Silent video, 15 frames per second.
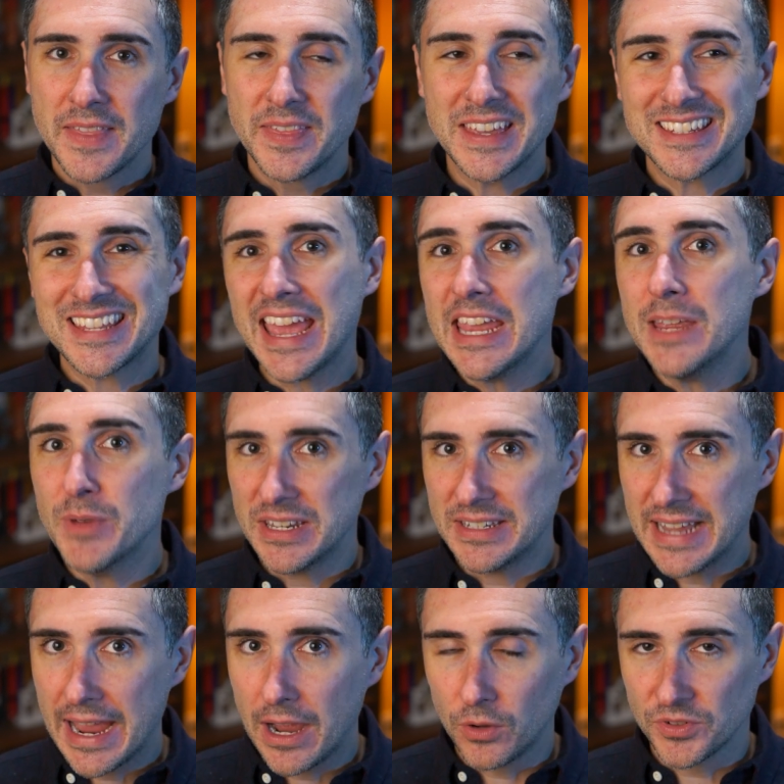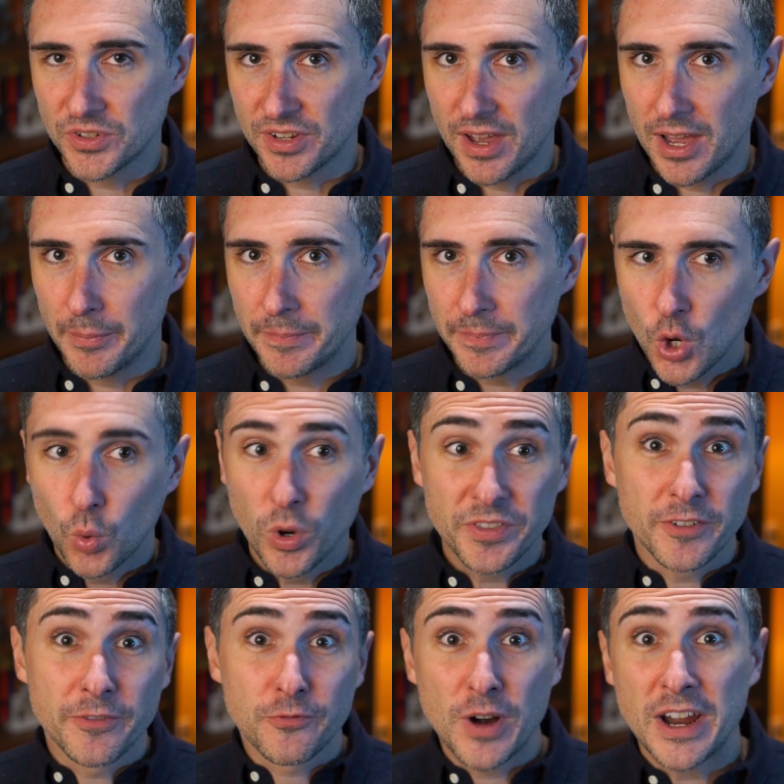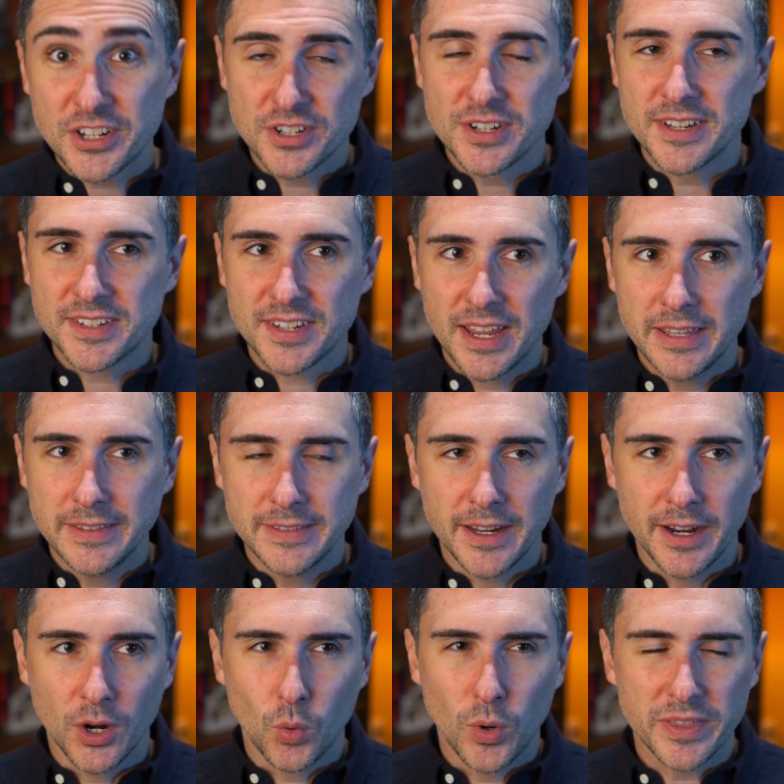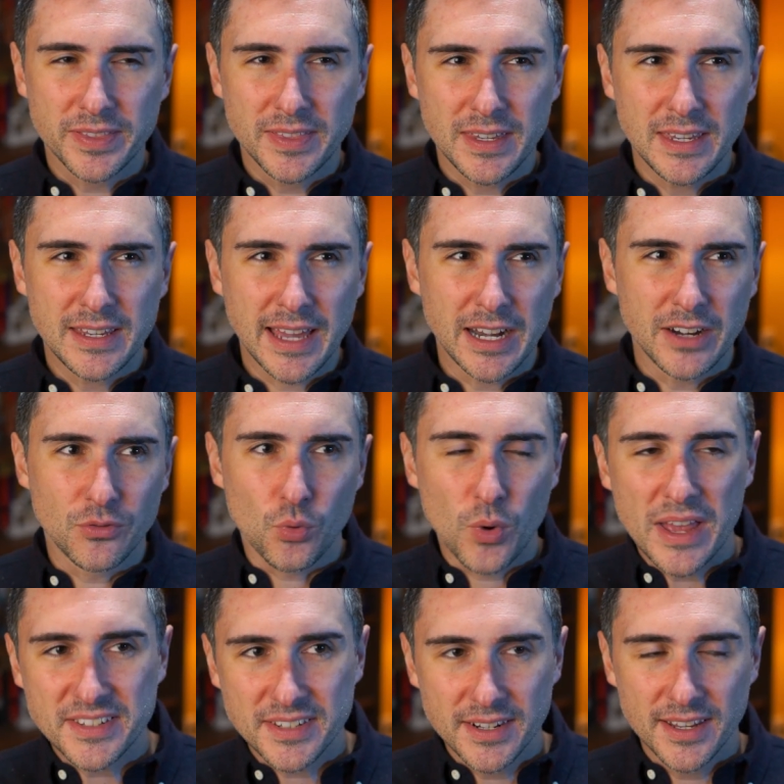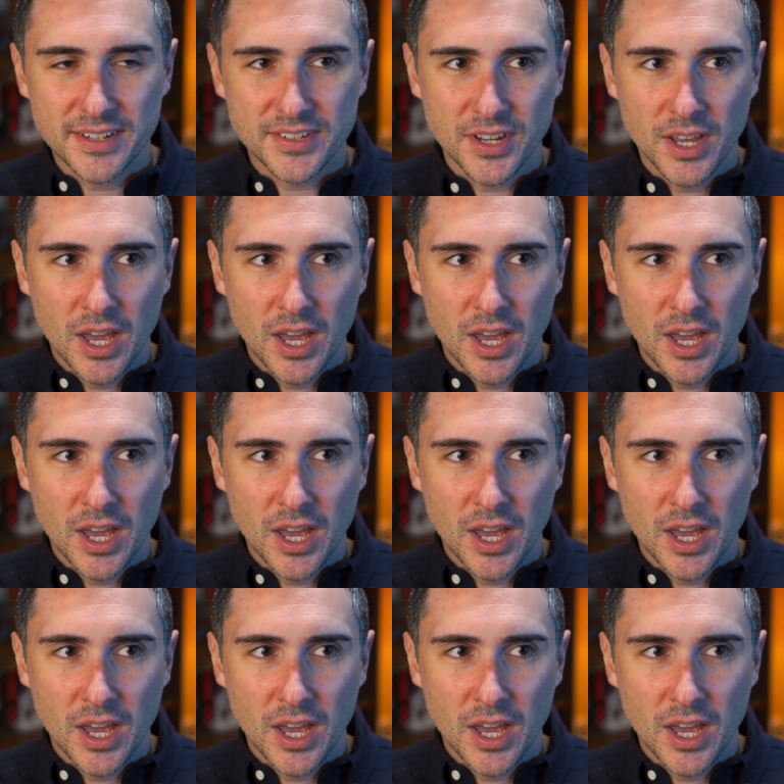that tame it down some with the freshness in there, with the kind of resinous